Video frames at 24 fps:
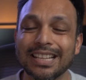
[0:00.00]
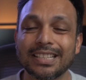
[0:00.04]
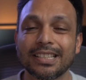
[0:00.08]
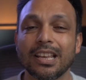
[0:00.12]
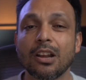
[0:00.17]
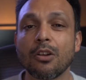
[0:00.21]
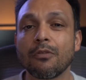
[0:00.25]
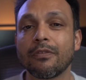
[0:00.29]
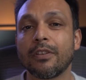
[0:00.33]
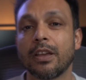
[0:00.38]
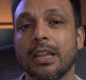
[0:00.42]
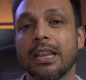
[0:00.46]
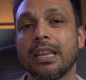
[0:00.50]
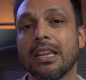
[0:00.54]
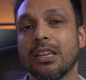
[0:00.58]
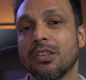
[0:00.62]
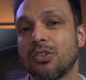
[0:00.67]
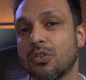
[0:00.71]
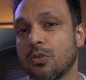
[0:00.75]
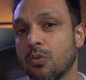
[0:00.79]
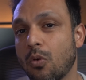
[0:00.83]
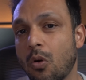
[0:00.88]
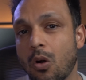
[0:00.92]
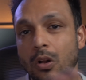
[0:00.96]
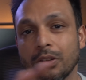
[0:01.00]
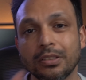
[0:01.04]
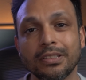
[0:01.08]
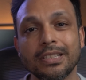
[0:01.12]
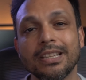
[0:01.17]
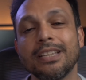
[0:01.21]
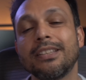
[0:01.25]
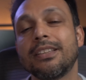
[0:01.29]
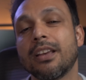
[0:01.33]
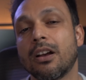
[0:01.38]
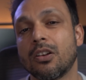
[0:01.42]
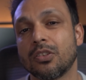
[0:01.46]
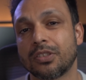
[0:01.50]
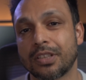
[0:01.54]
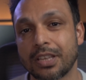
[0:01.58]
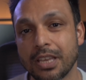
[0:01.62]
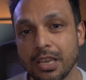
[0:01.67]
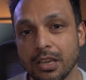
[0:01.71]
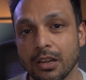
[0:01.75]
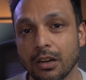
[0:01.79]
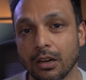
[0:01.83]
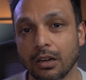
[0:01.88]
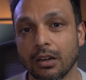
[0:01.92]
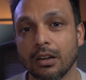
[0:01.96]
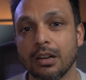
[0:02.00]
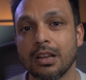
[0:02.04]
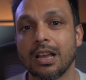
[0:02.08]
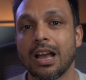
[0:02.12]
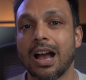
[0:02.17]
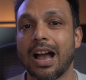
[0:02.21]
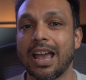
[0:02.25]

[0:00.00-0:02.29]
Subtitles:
Instead of getting into all the details here,